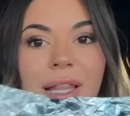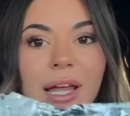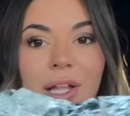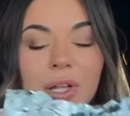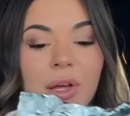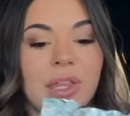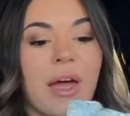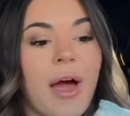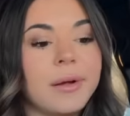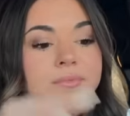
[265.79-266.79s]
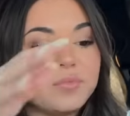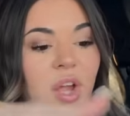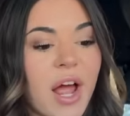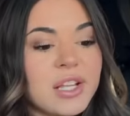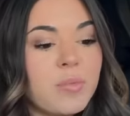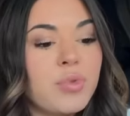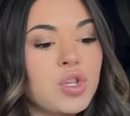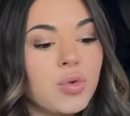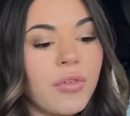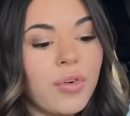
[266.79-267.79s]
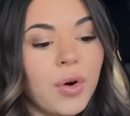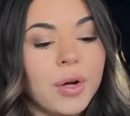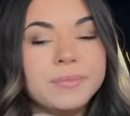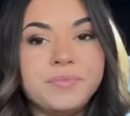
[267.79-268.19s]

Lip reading: Like, look at that. That is beautiful.